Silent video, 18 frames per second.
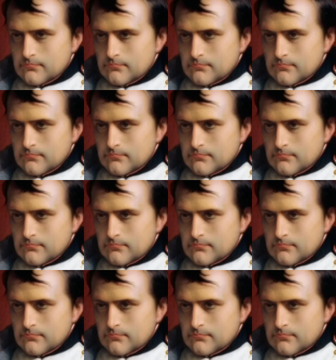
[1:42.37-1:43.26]

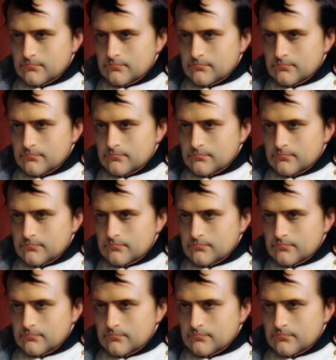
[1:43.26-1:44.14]

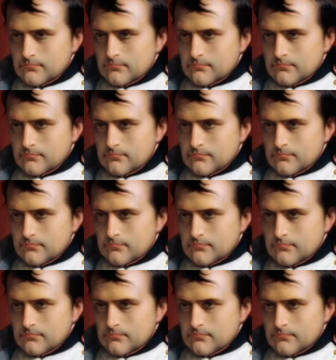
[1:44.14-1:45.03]

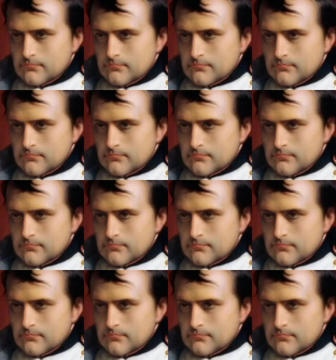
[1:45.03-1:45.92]

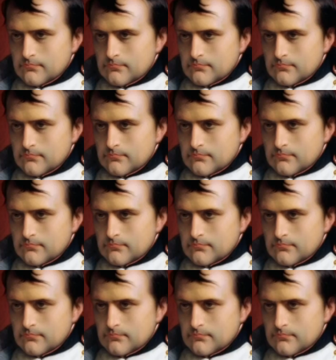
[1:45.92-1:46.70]
This person isn't speaking.